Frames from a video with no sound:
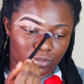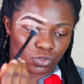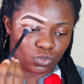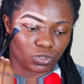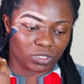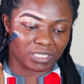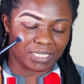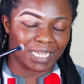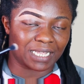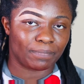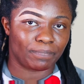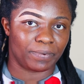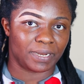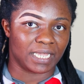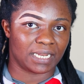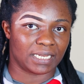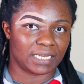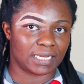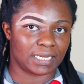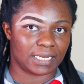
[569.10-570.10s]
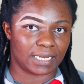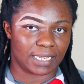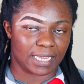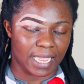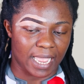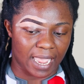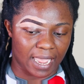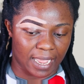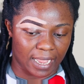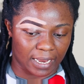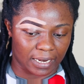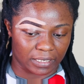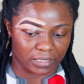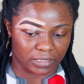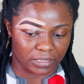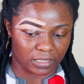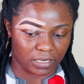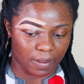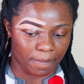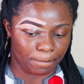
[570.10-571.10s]
start blending the
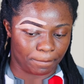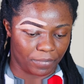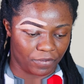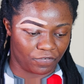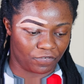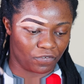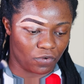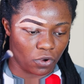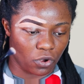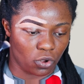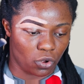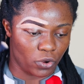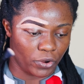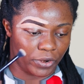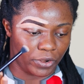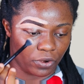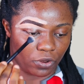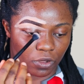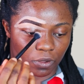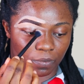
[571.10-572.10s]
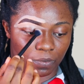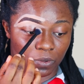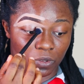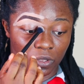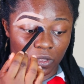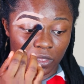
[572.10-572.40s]
end before going up,